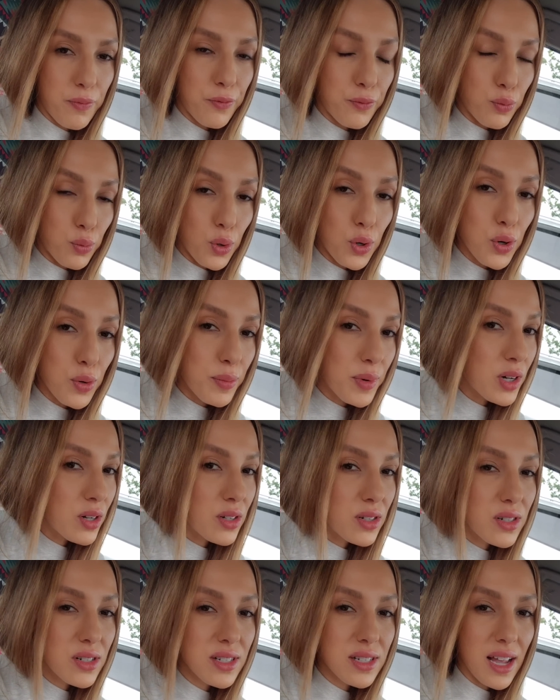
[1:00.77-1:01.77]

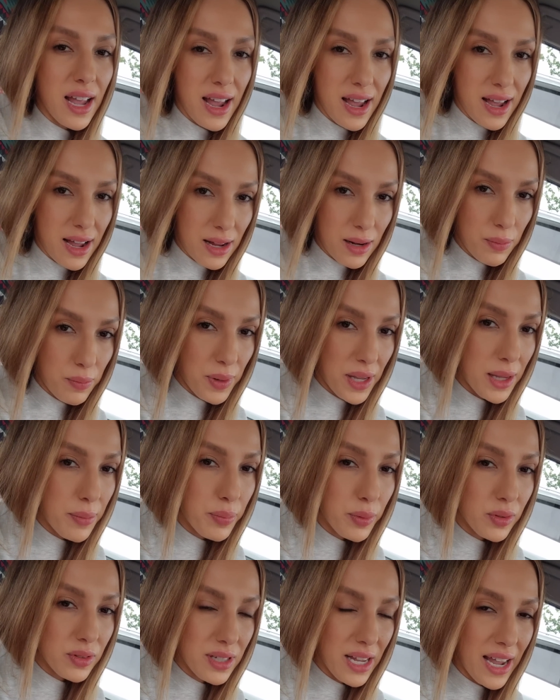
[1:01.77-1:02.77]
rumors and
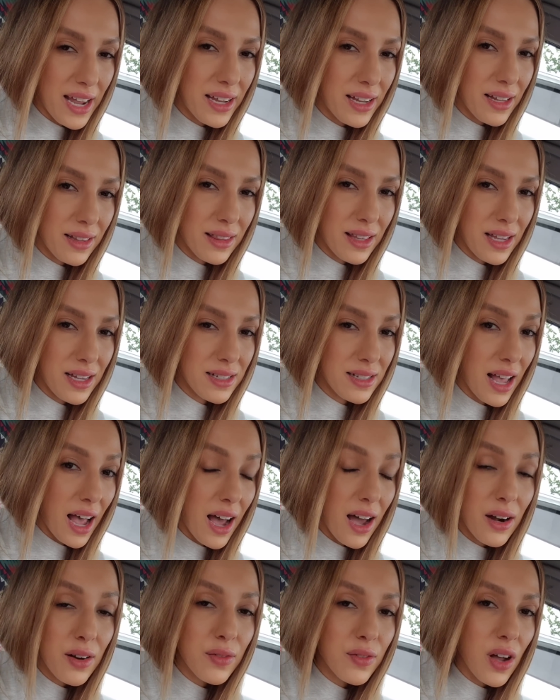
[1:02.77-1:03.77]
people taking things
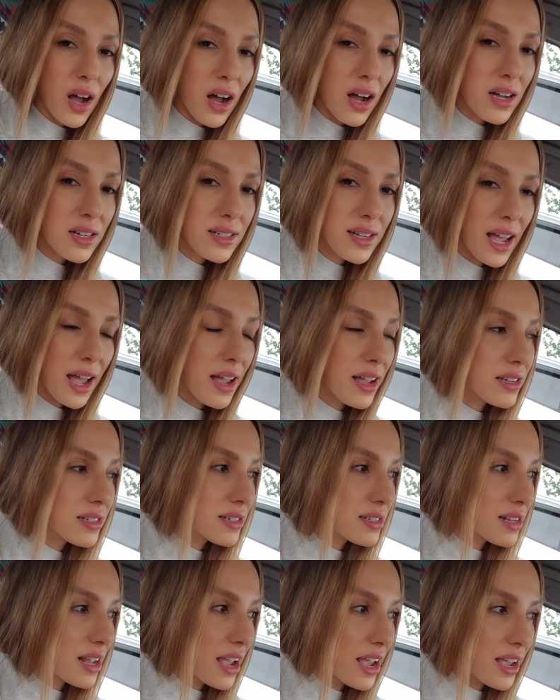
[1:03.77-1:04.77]
out of
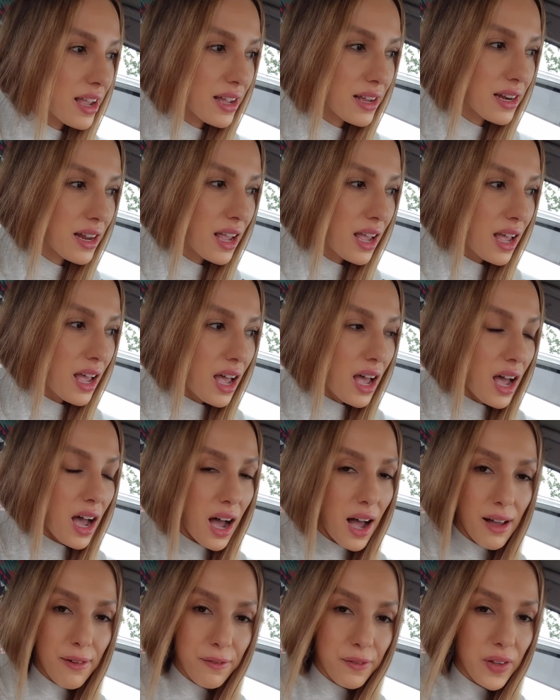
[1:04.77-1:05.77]
context. And
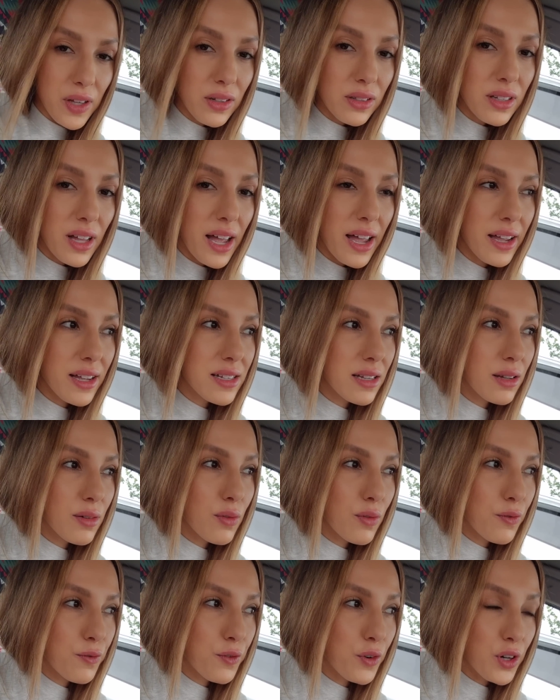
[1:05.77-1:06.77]
I feel like
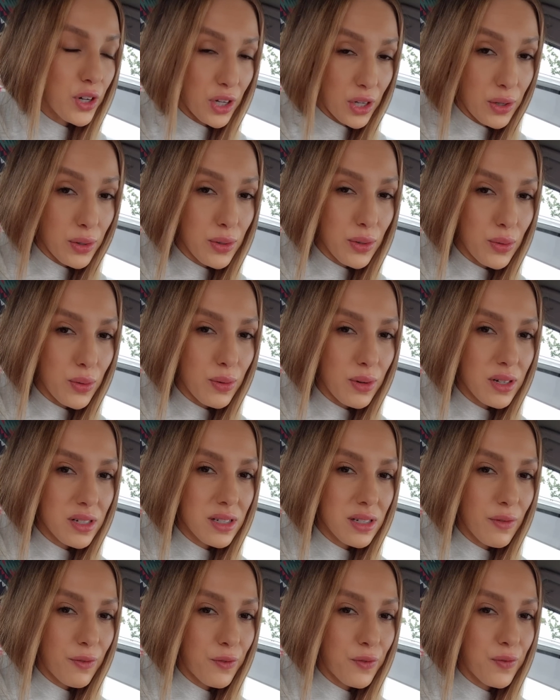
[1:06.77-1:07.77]
for you
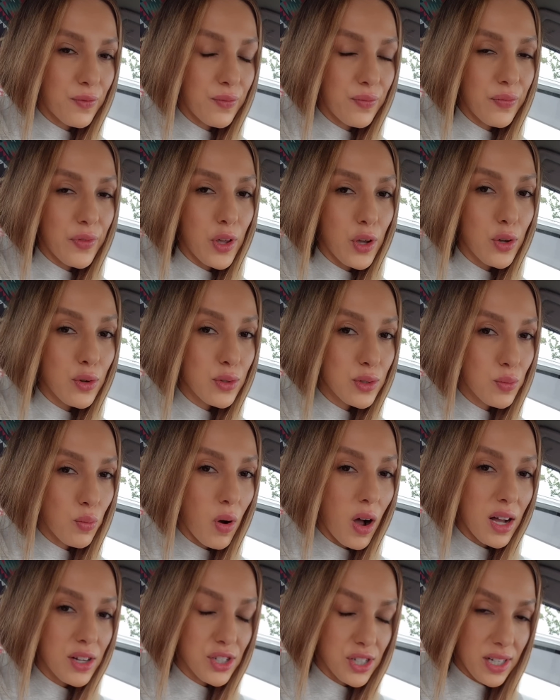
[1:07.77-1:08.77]
who's
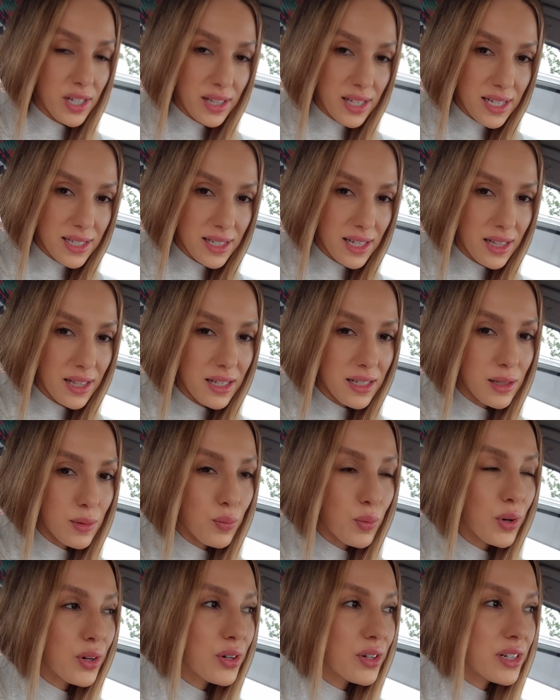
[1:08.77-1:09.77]
watching this and this
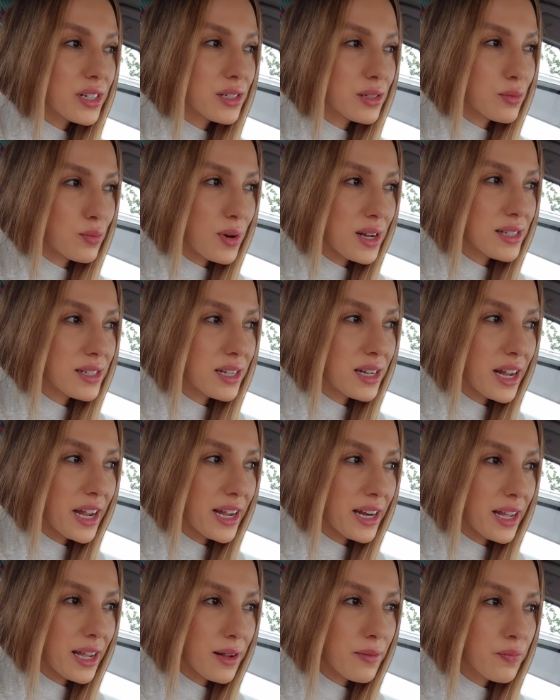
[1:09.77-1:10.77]
word is
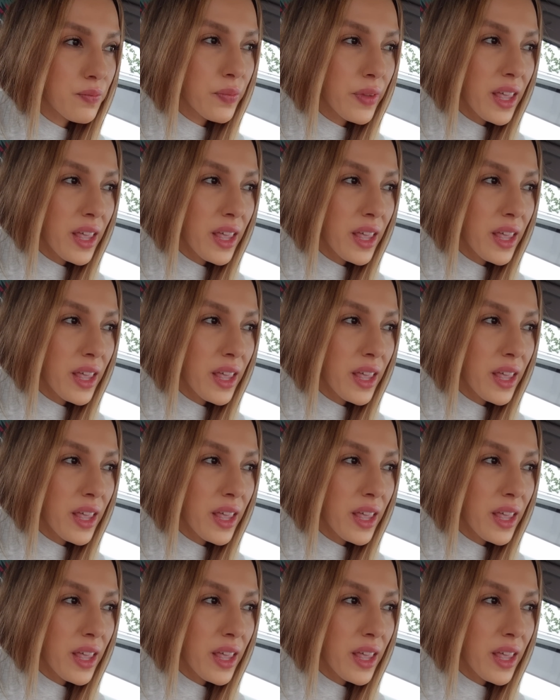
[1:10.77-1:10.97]
resonating,